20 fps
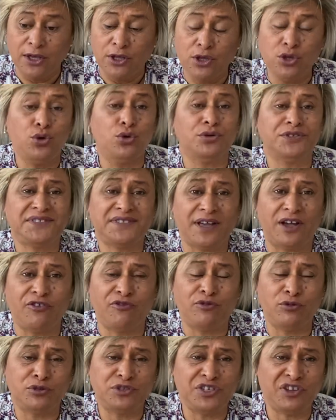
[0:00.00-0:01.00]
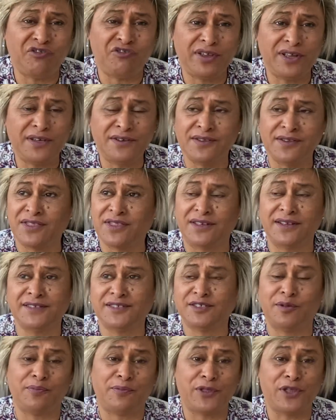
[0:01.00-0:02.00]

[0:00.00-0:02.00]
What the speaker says: yourself or defend things that,